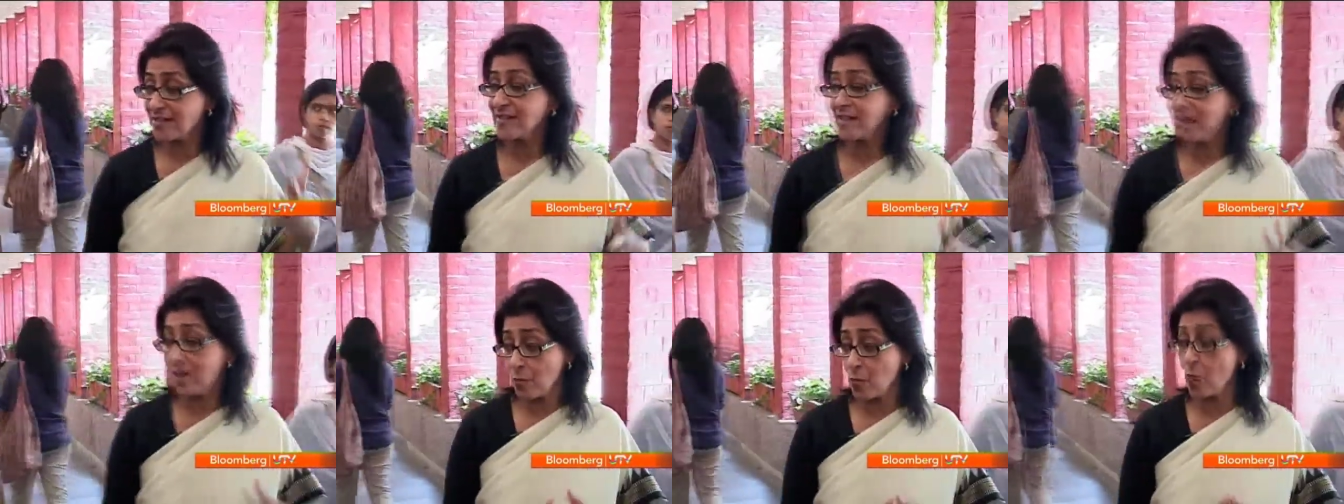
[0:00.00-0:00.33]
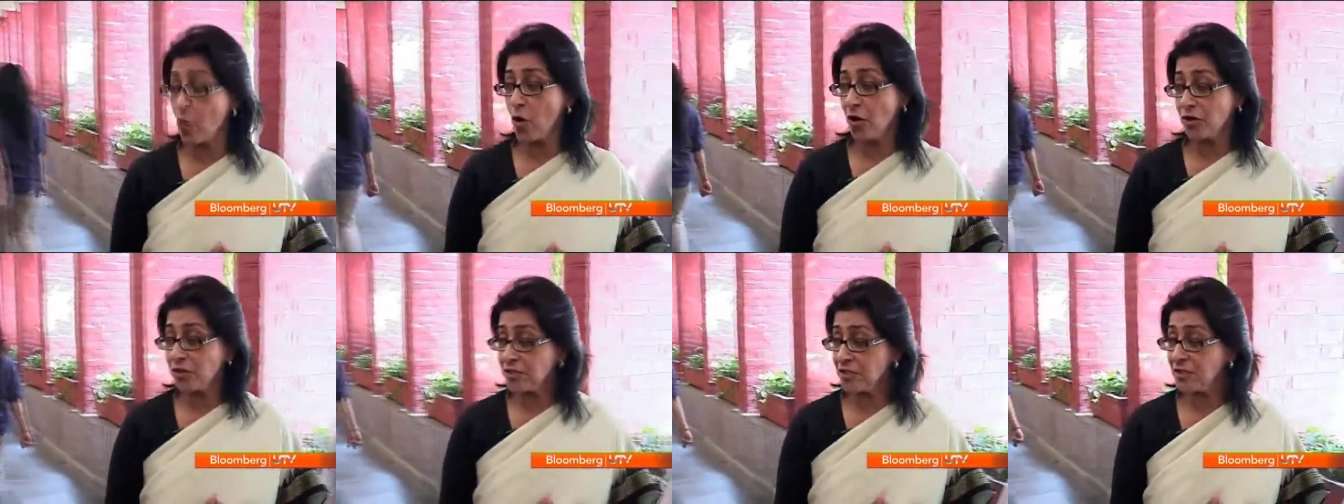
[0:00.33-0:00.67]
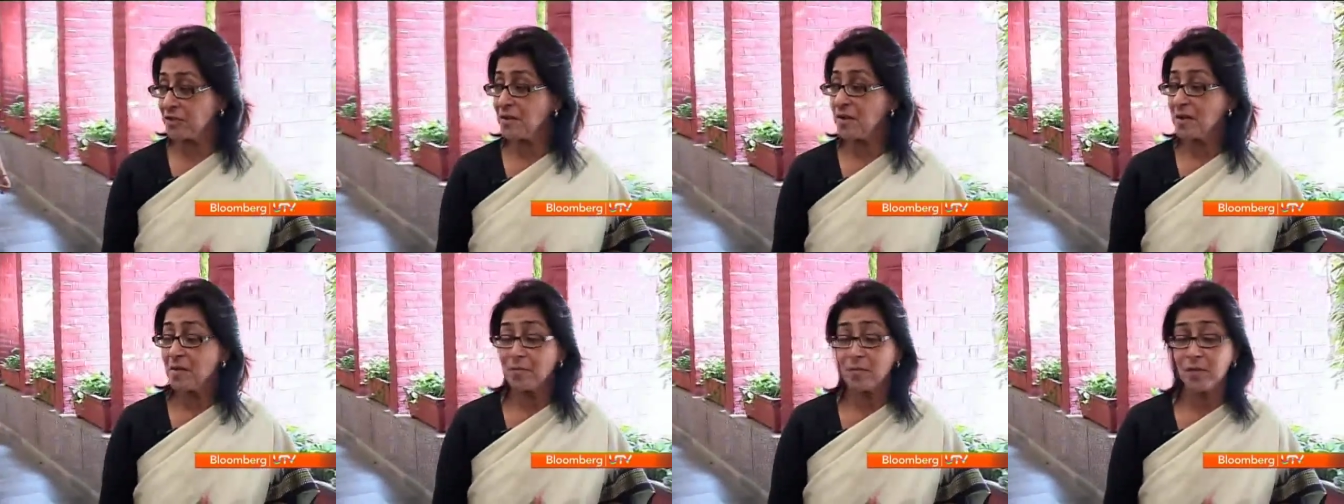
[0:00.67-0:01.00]

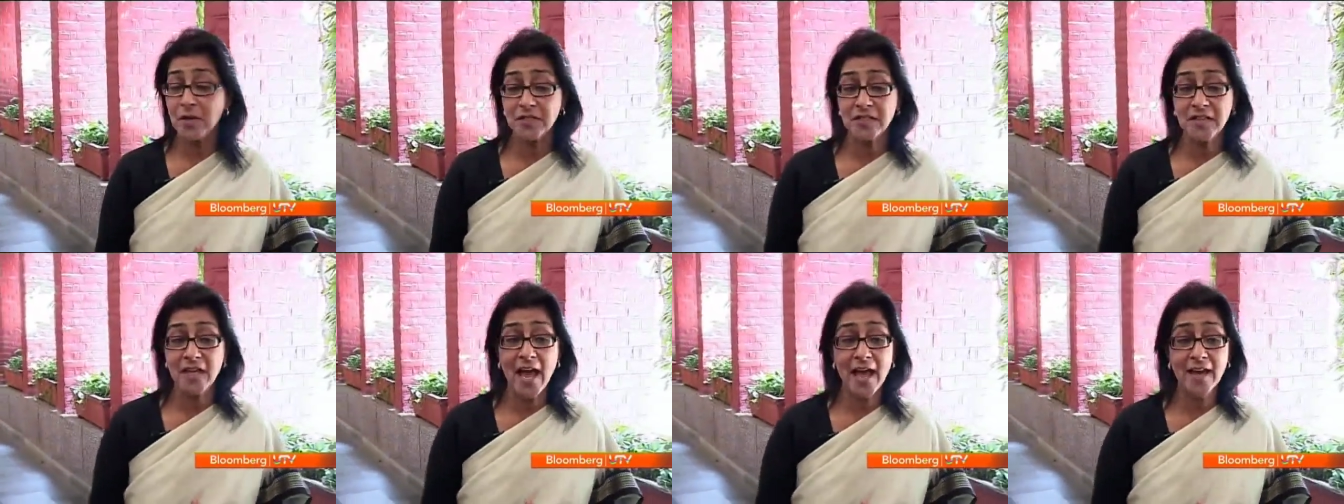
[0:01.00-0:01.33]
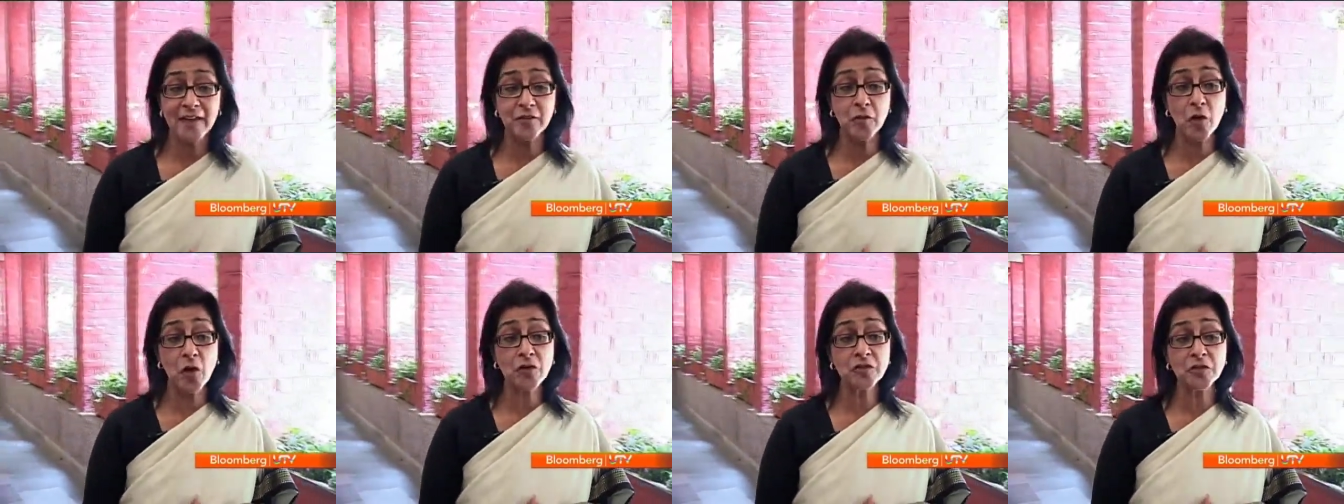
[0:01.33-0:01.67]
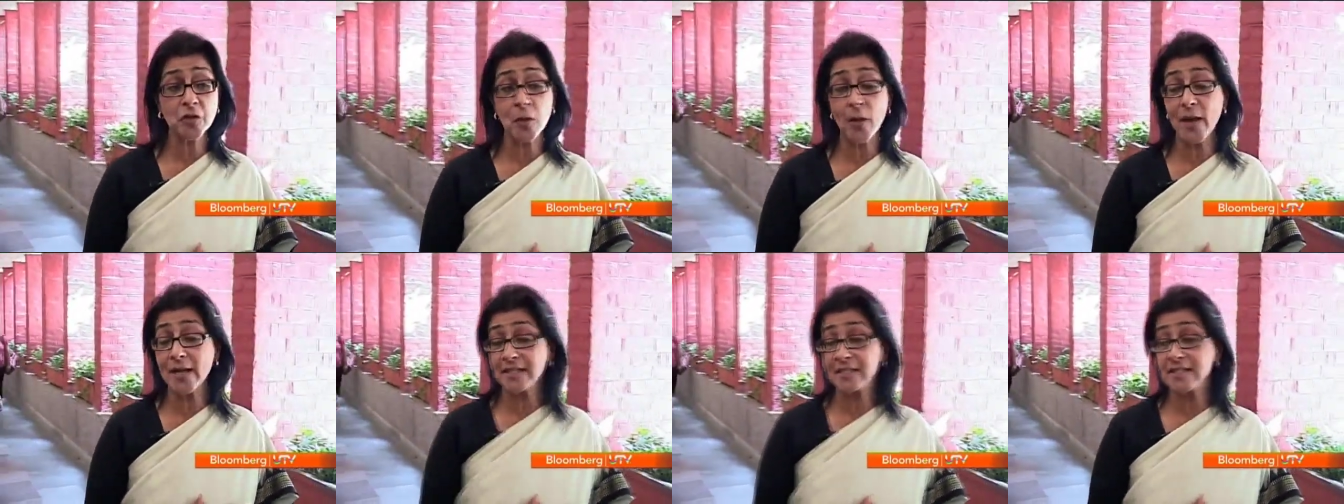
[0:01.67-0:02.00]
somewhat, but had not
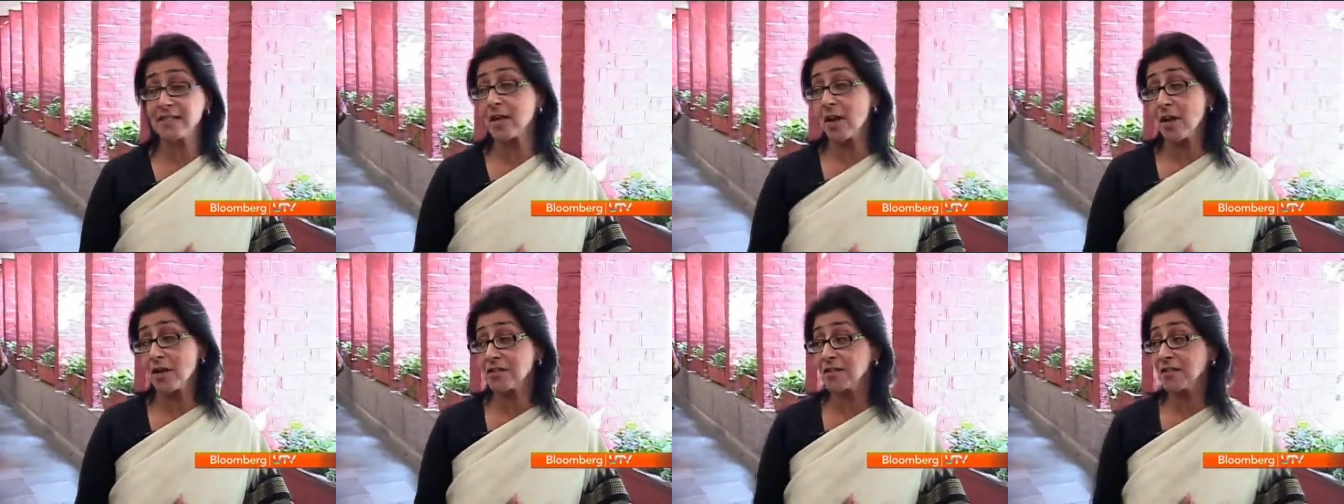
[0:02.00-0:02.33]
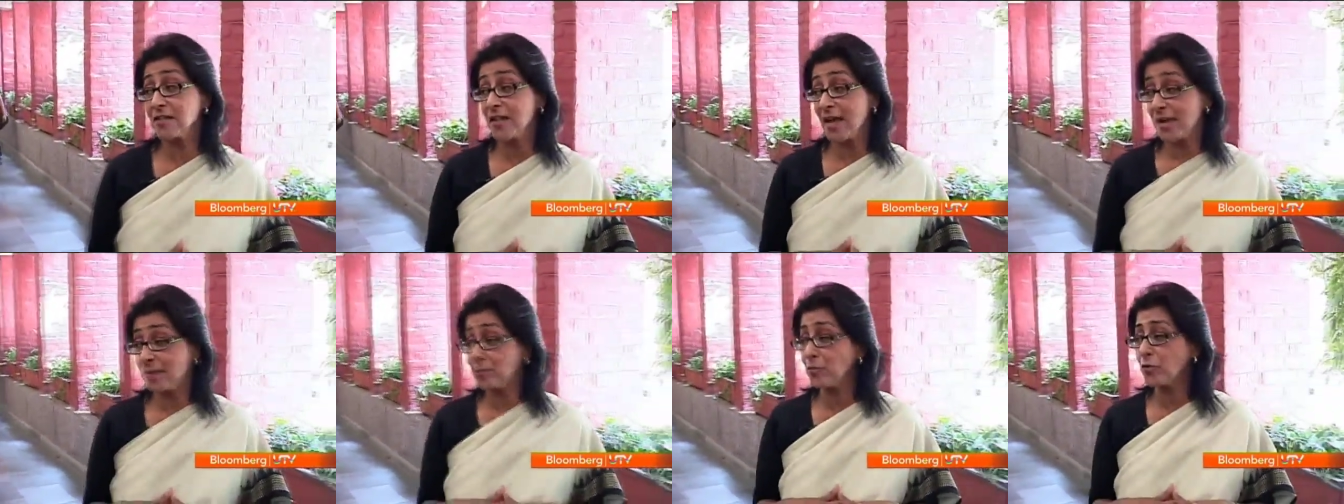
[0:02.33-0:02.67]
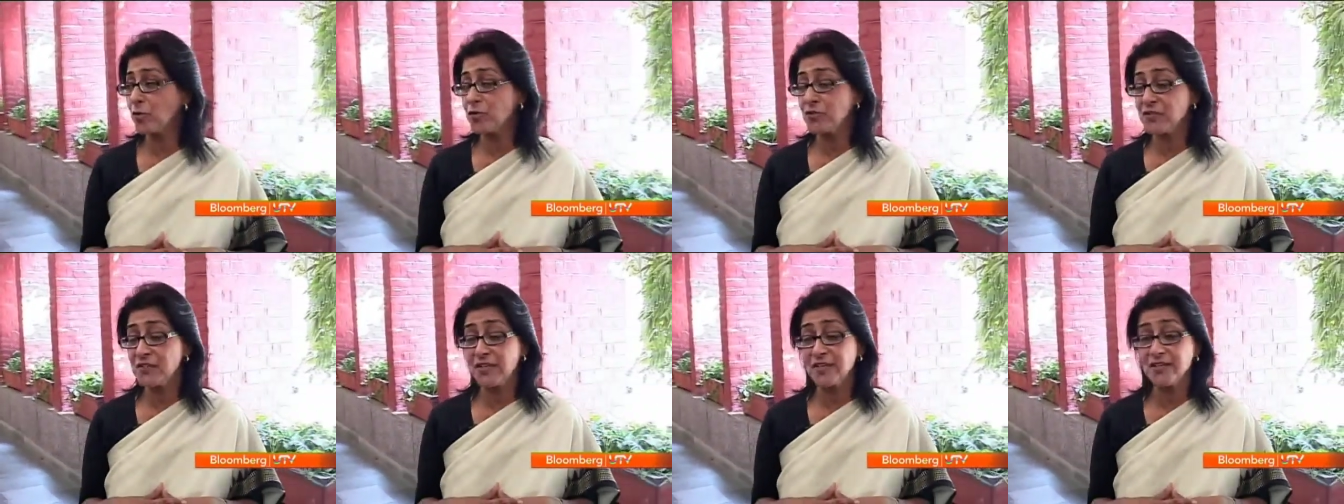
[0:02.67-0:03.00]
quite started that
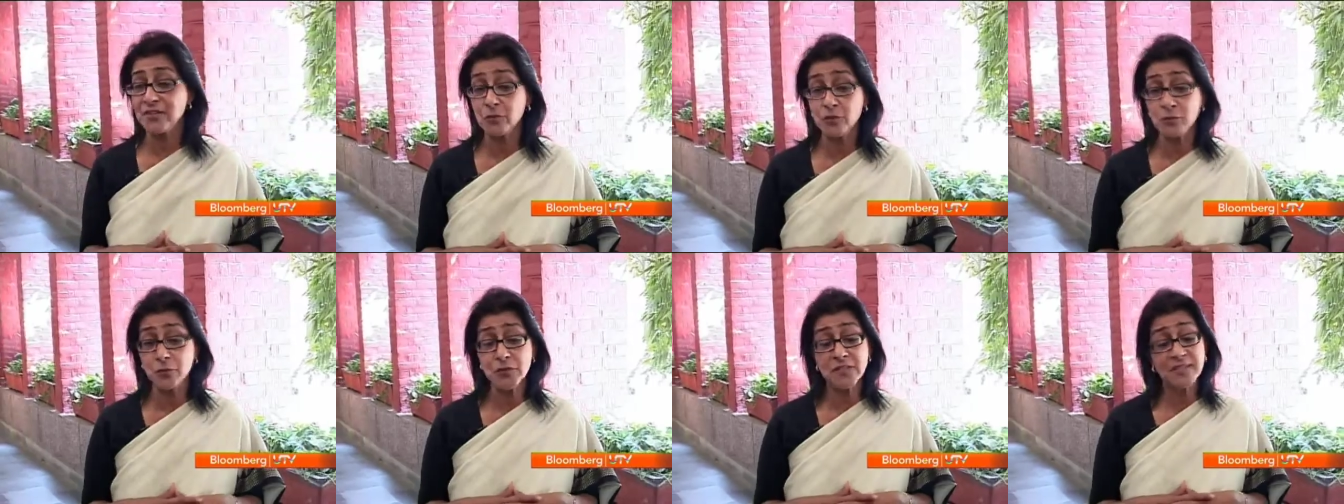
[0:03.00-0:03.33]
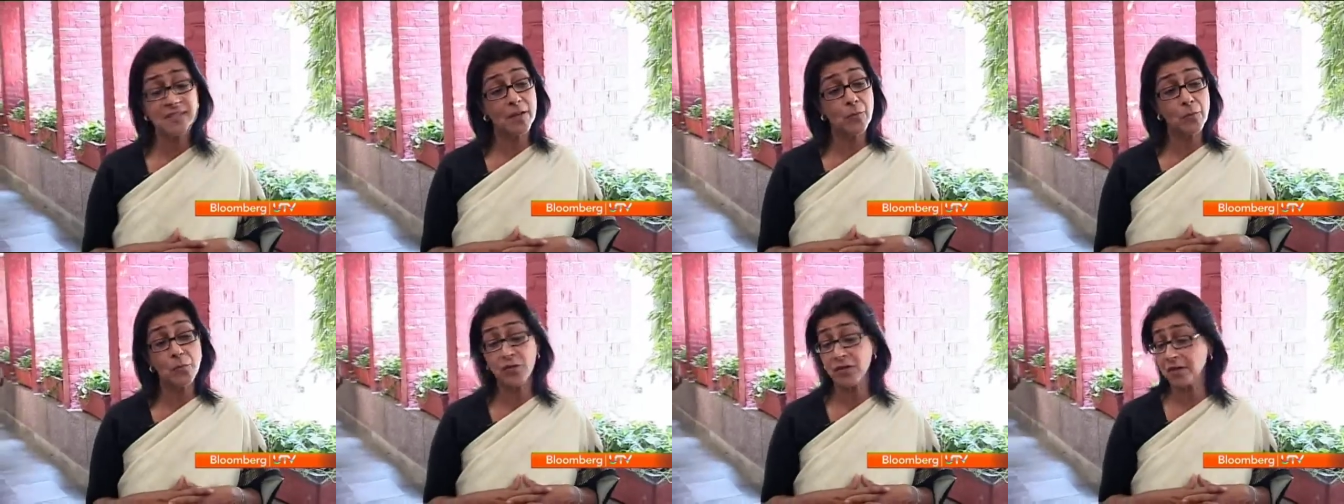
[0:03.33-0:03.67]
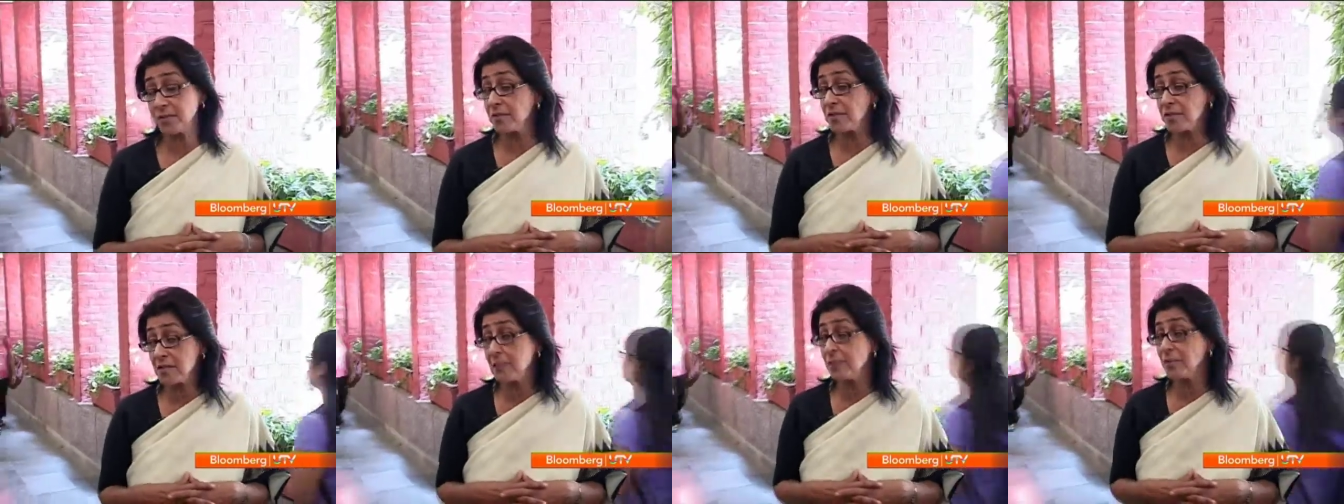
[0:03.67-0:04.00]
process. So it was somewhat
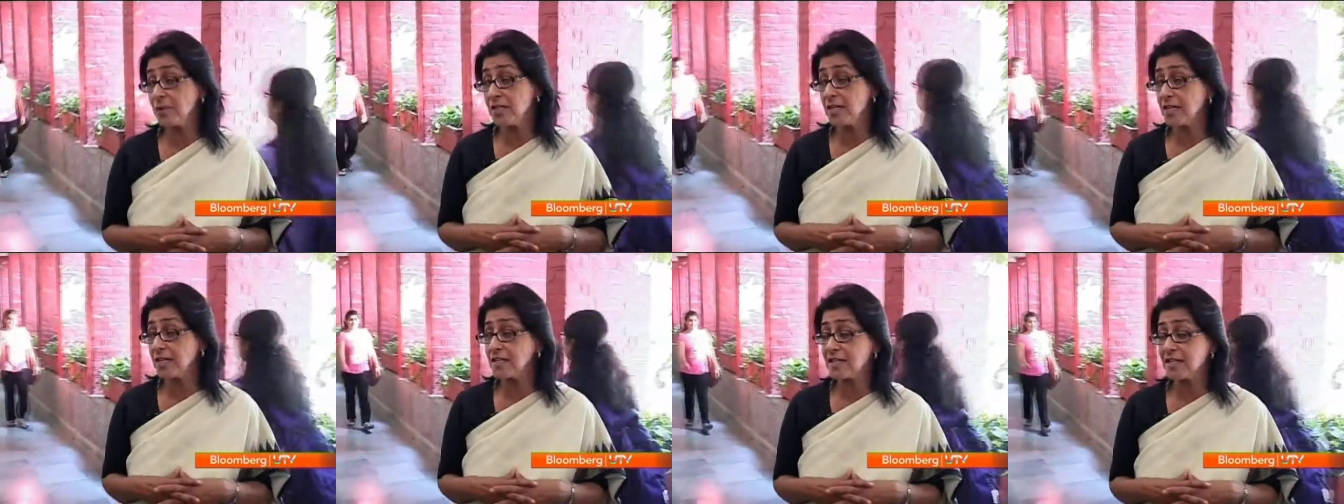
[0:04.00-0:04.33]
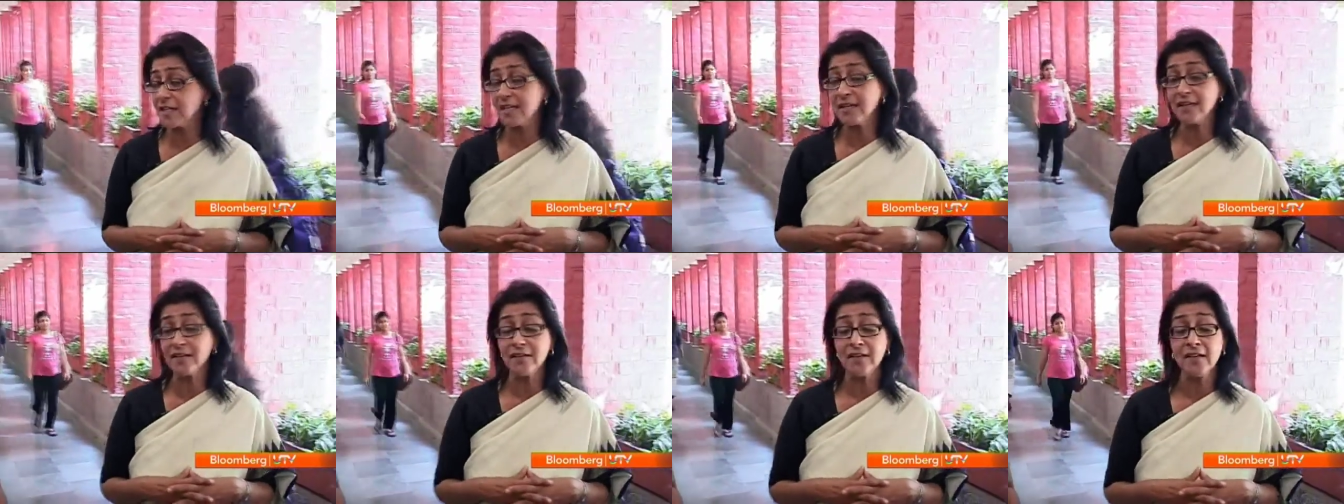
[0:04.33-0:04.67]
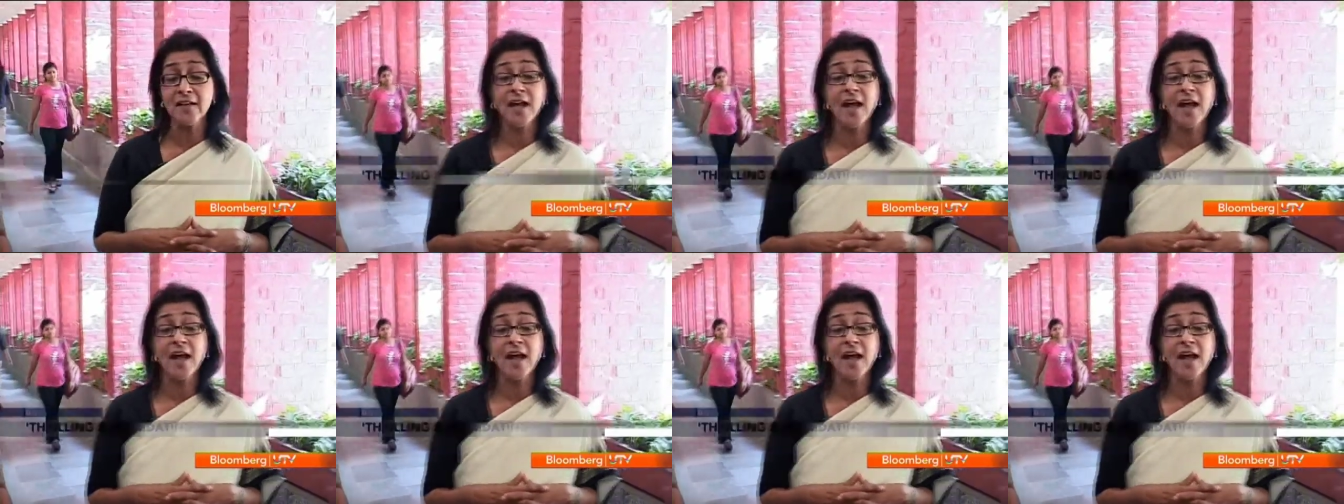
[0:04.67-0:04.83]
intimidating